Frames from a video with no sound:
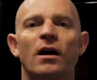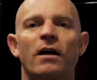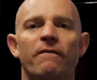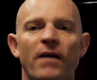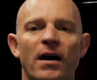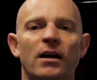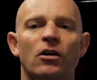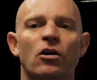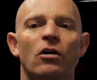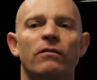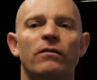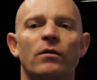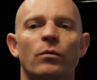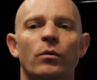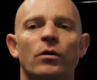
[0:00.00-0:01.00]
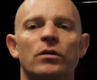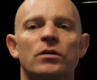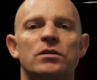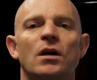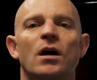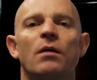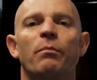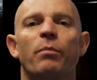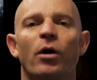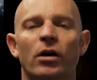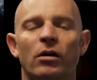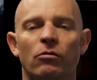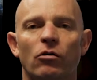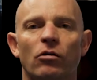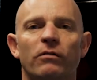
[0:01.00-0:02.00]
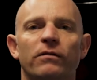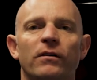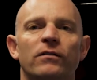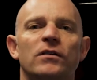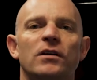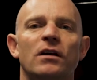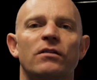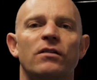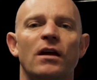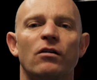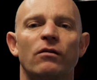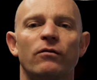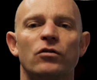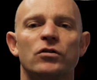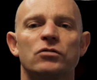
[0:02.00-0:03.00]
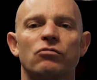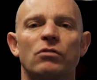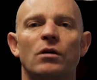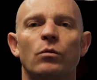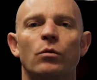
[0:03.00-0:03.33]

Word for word: Havana Coffee Works, Porirua 50th Anniversary